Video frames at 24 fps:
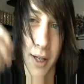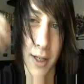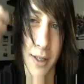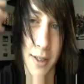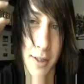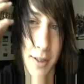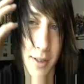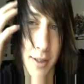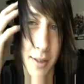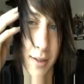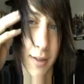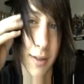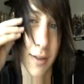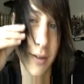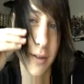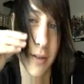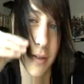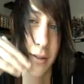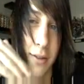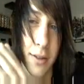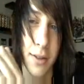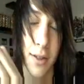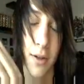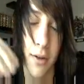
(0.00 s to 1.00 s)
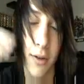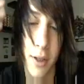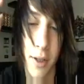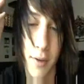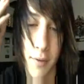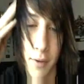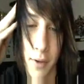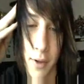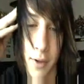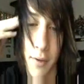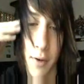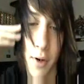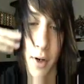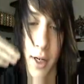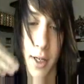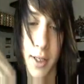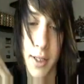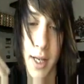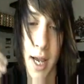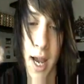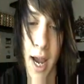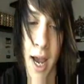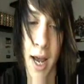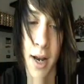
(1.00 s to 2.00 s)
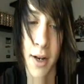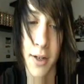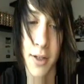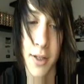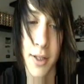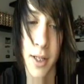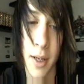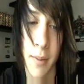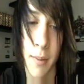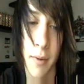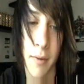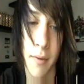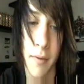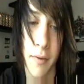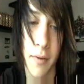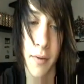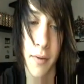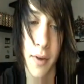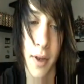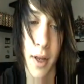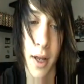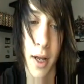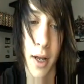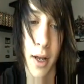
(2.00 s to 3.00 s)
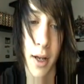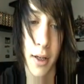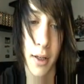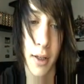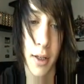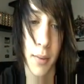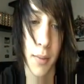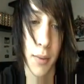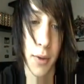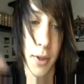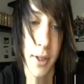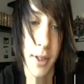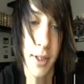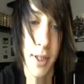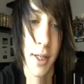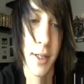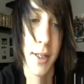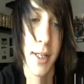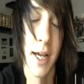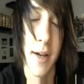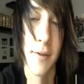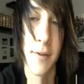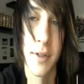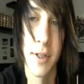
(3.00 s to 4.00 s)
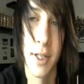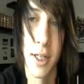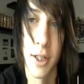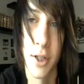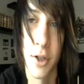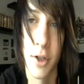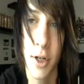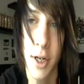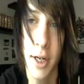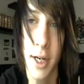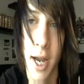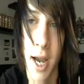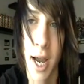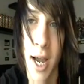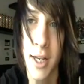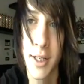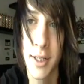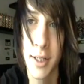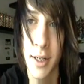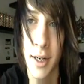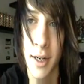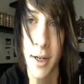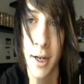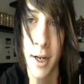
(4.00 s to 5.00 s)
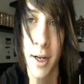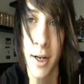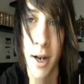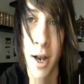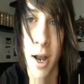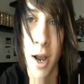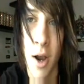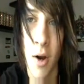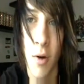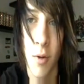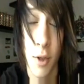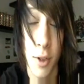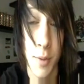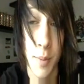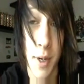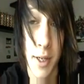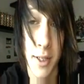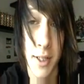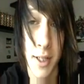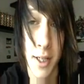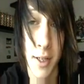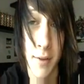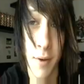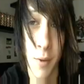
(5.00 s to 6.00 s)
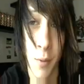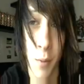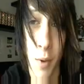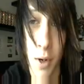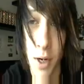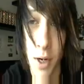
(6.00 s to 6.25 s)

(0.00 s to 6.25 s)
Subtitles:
that's so good for your voice. And some of the Capri Suns have citric acid in it, which makes it even